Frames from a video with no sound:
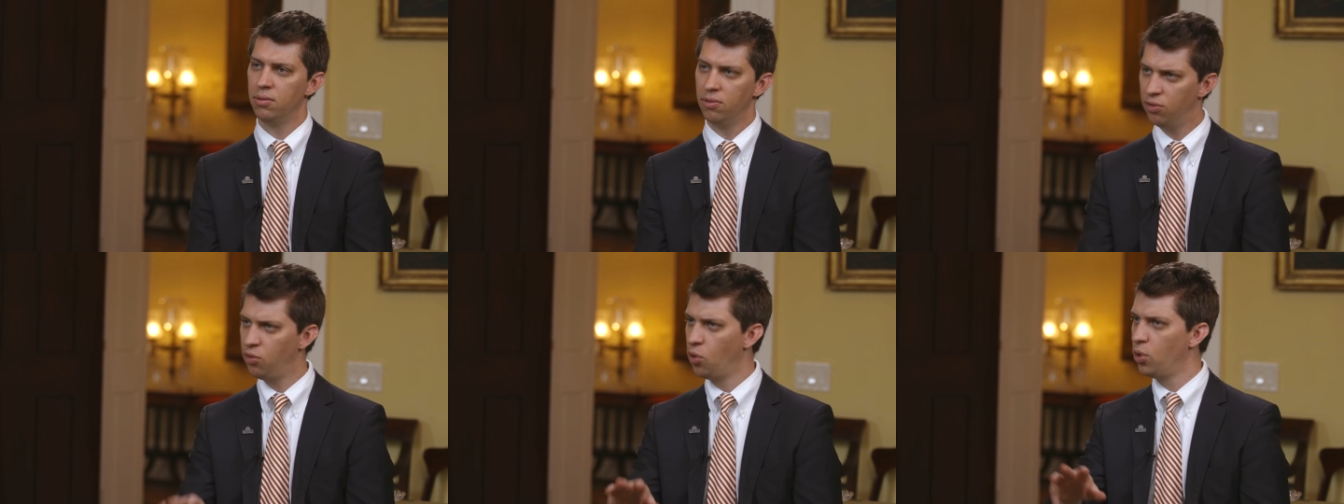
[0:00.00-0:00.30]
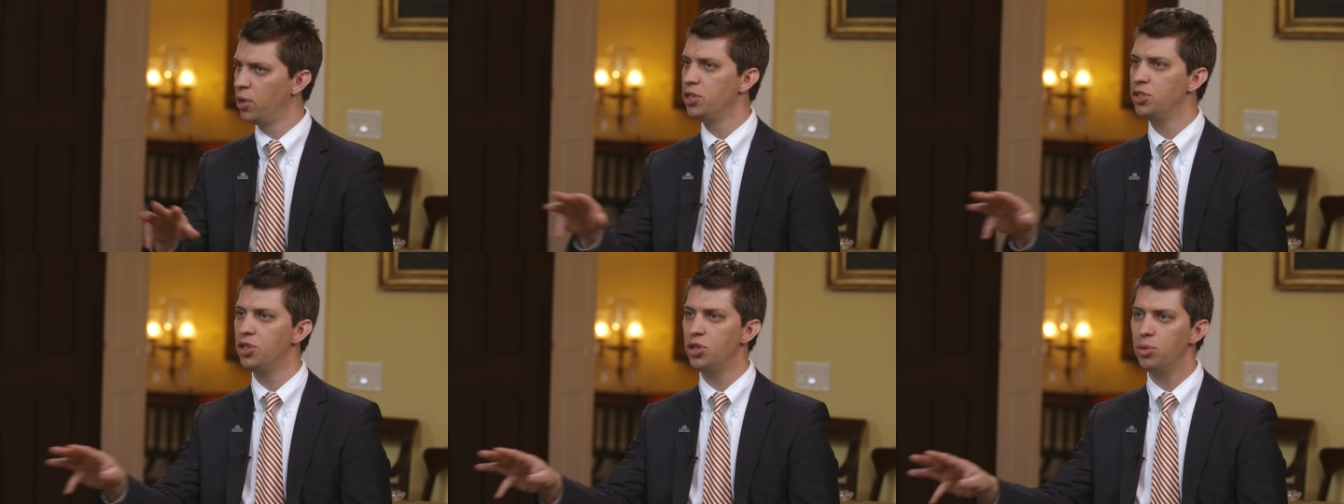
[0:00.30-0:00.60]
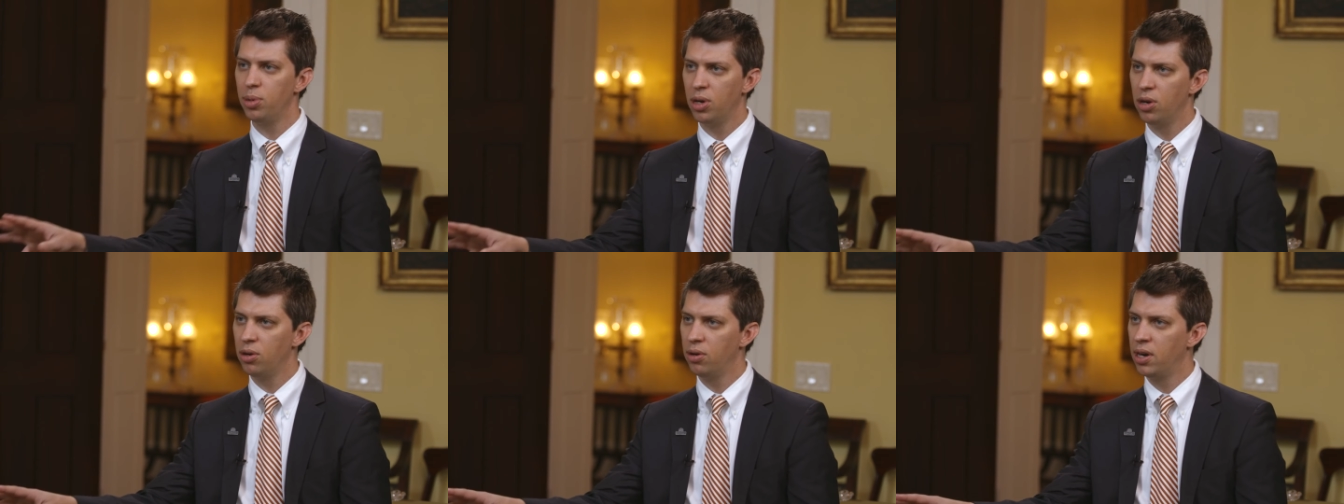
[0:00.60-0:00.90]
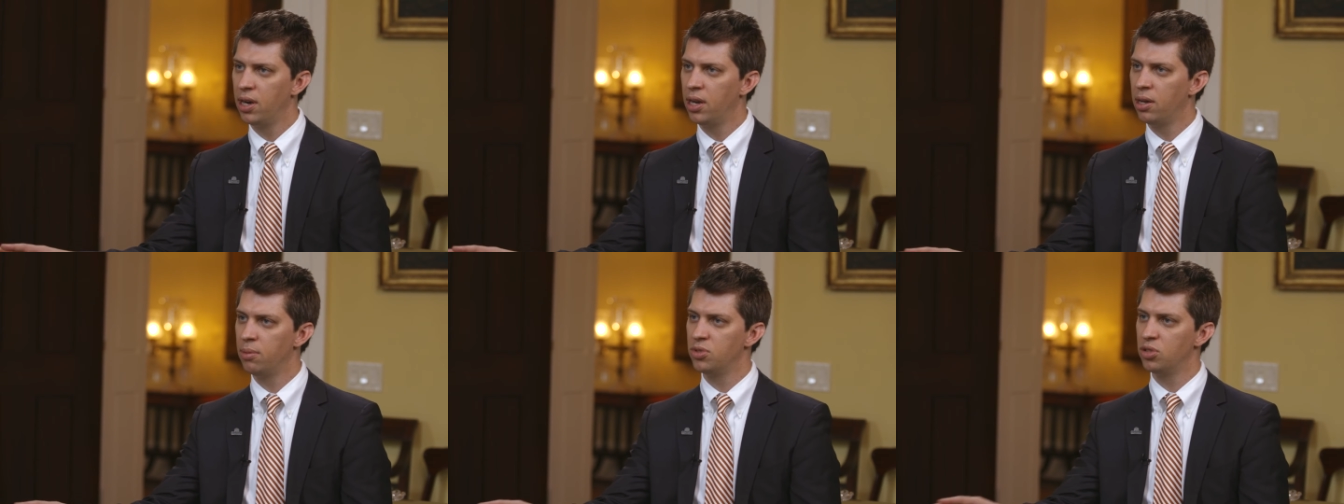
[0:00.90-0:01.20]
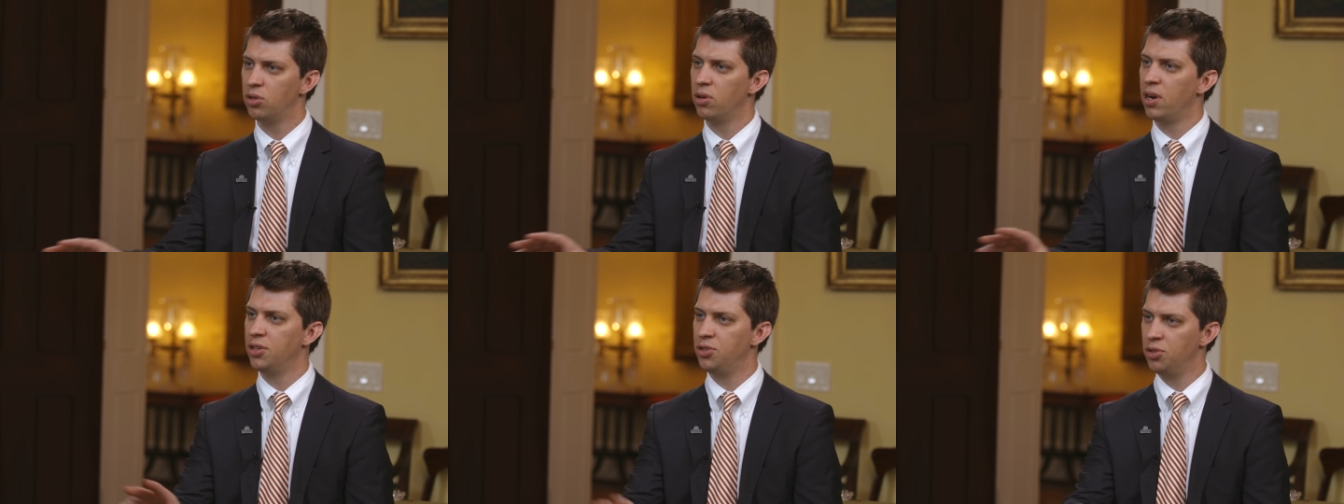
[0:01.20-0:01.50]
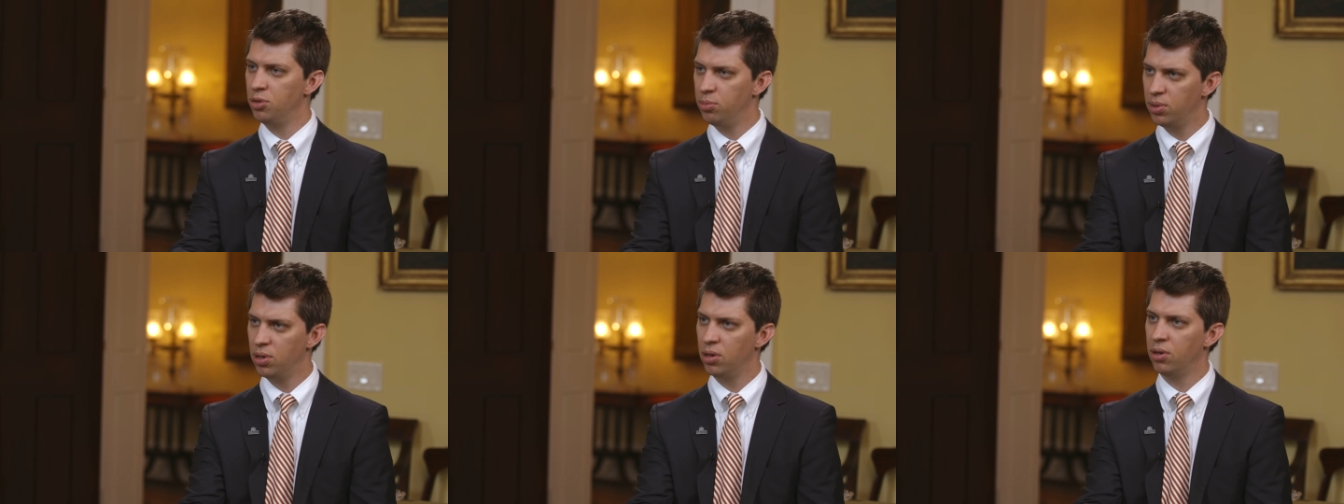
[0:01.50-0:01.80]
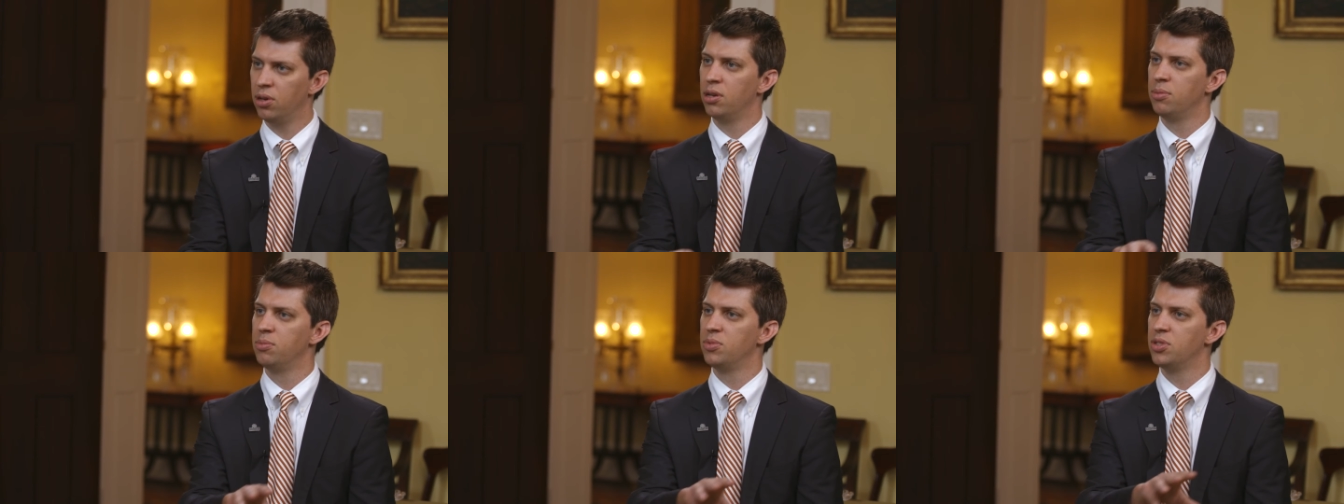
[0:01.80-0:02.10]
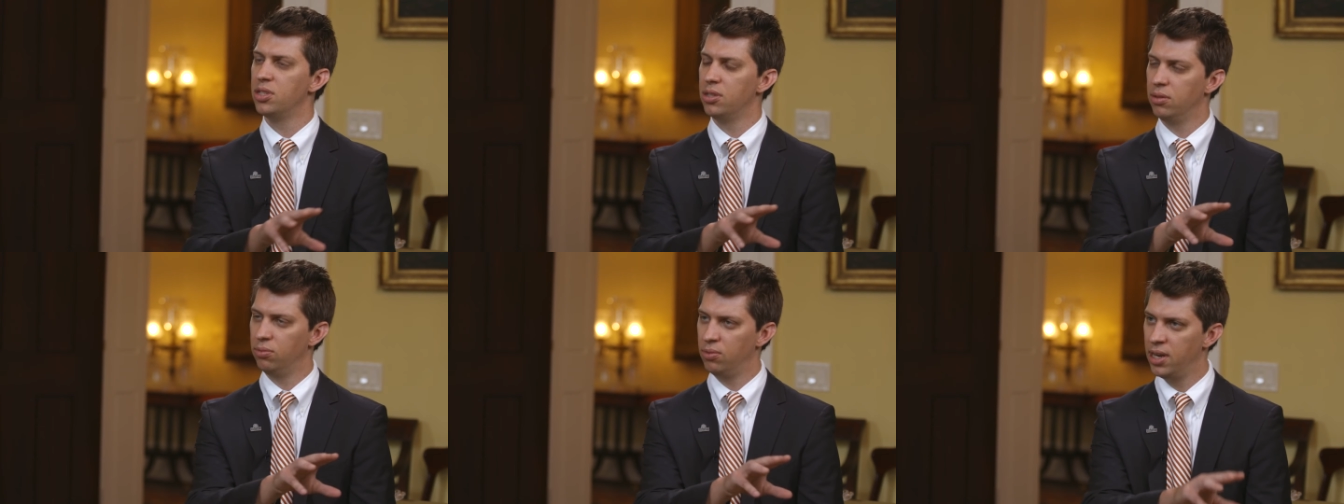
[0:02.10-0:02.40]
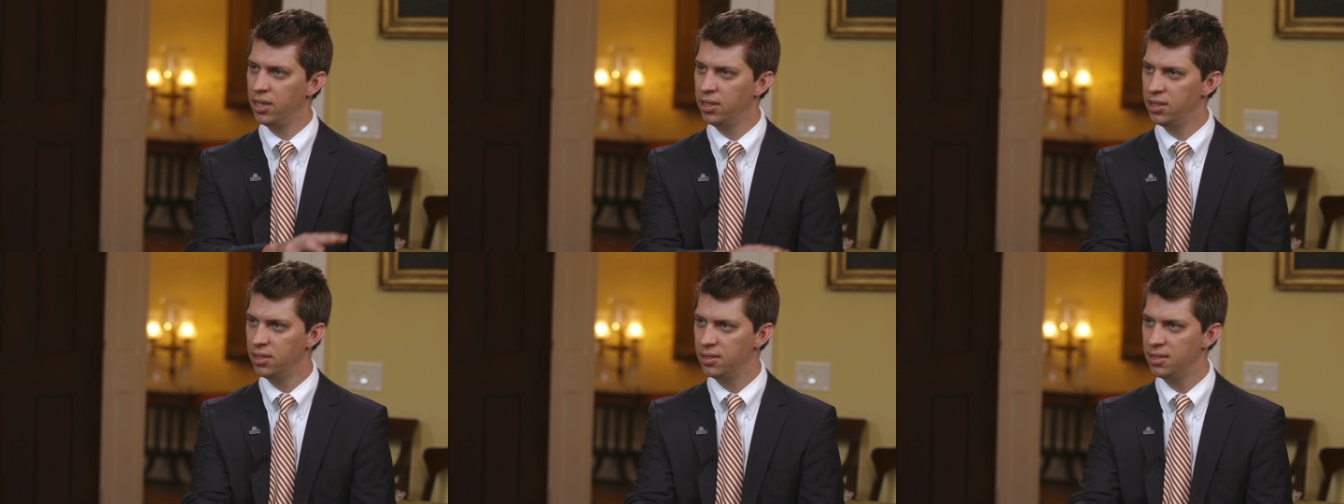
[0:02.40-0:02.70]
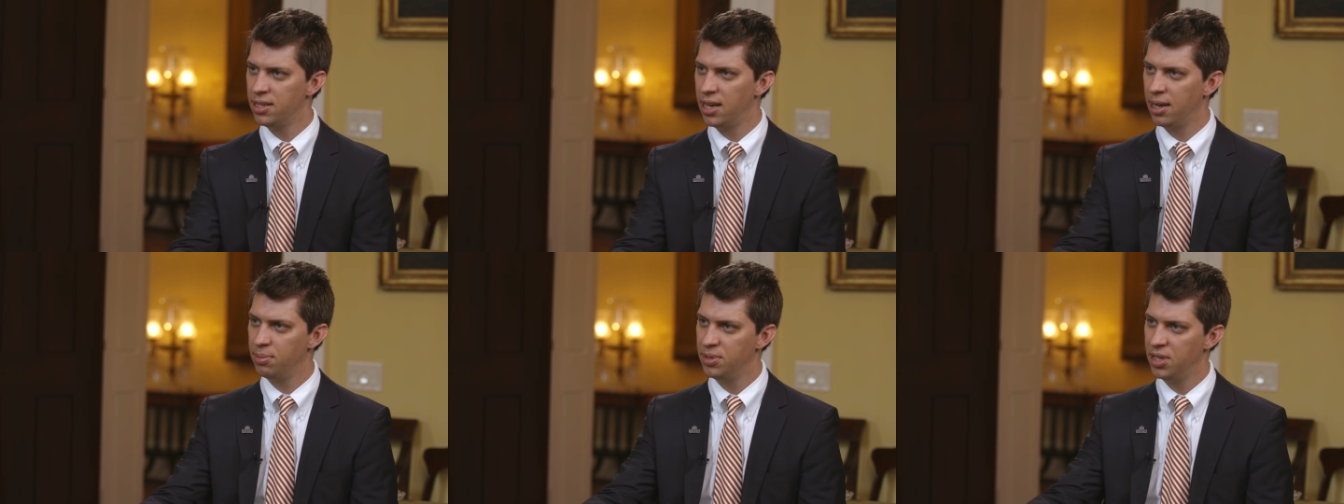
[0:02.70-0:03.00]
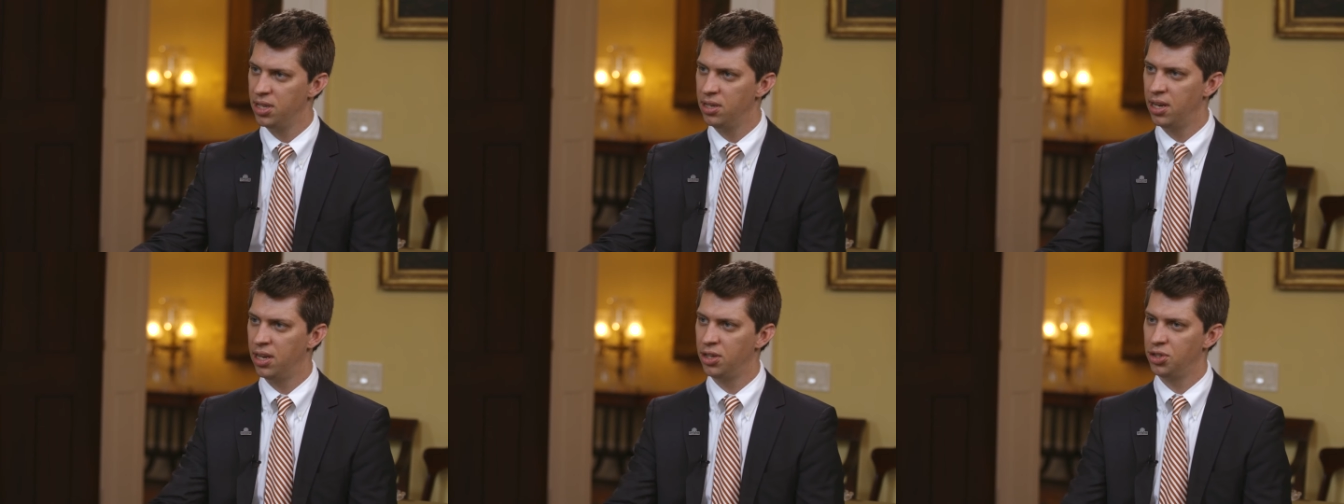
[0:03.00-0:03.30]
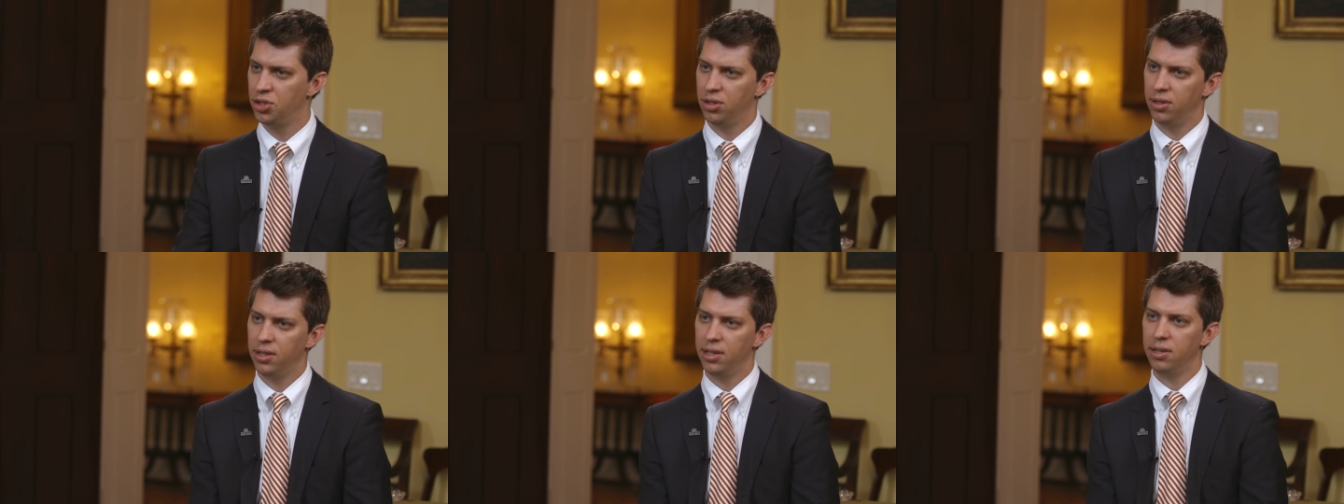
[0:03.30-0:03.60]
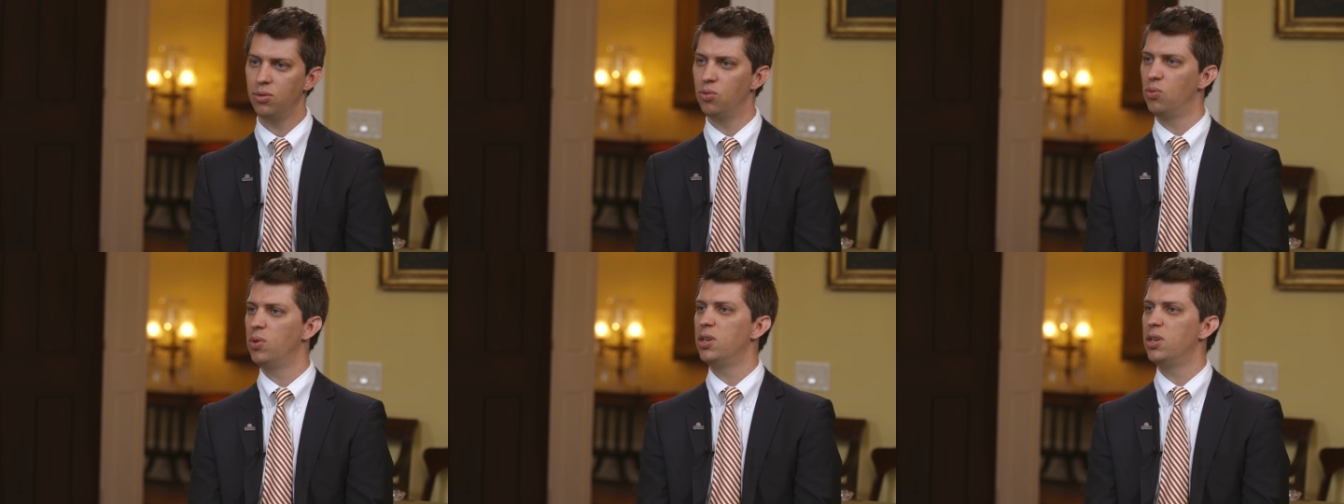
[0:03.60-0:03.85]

42 programs, graduate programs ranked in the top 10 nationally,